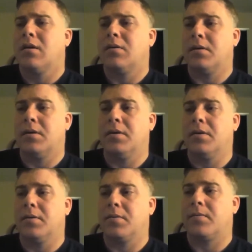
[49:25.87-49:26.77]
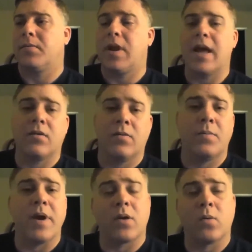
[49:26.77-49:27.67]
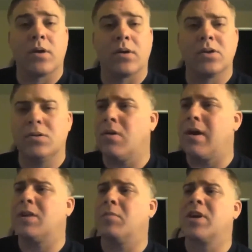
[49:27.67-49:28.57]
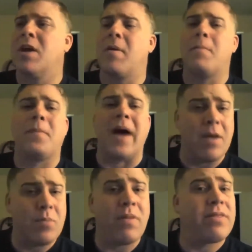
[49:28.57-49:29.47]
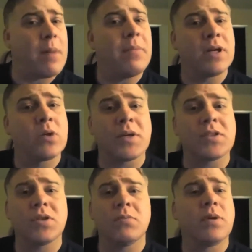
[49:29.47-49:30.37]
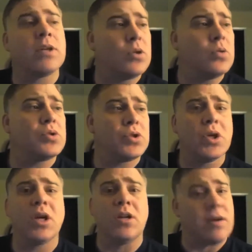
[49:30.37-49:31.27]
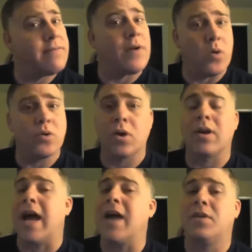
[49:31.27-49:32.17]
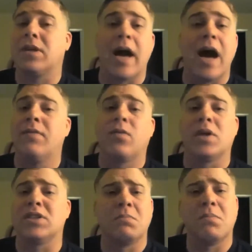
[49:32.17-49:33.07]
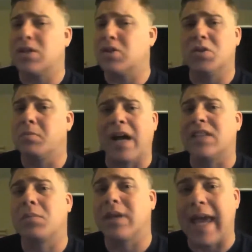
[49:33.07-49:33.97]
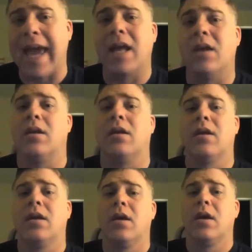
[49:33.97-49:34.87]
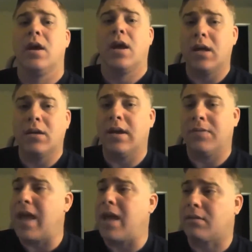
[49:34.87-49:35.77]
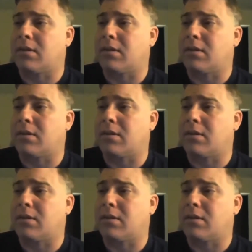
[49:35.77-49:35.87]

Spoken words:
for lack of better words, you don't have to become a Bible-thumping Christian, but you should devote your life to God for as much as you possibly can. And if that